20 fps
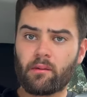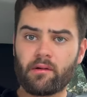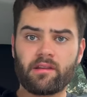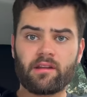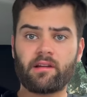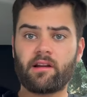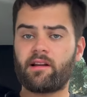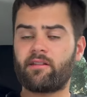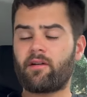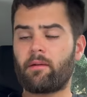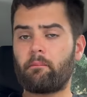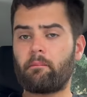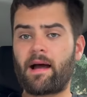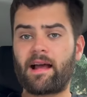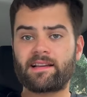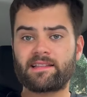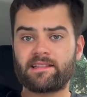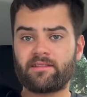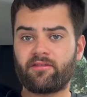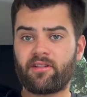I think he'll have a
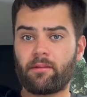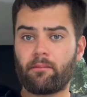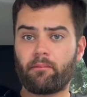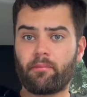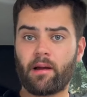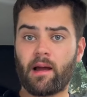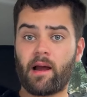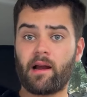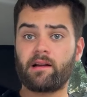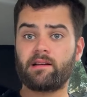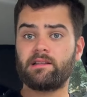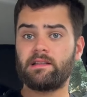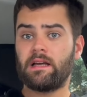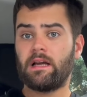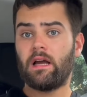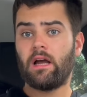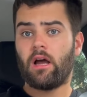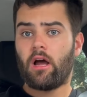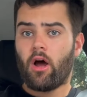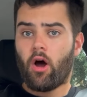massive impact
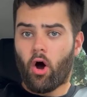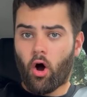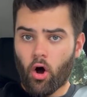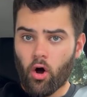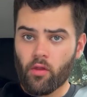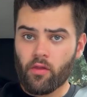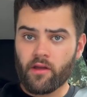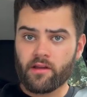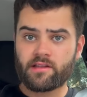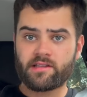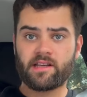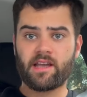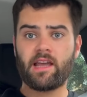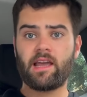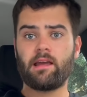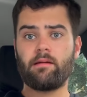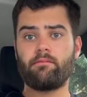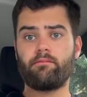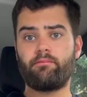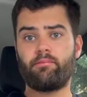on the
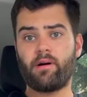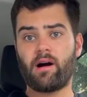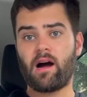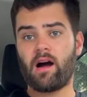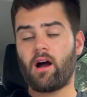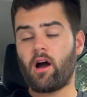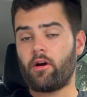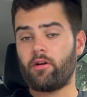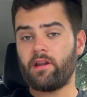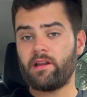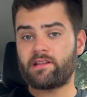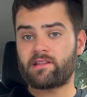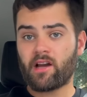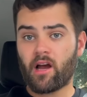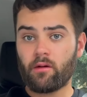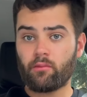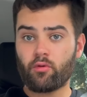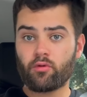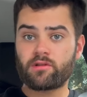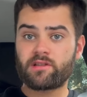team. But only
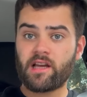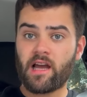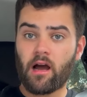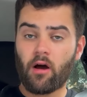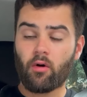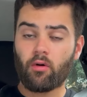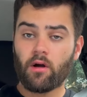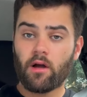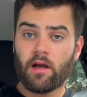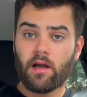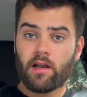time will tell.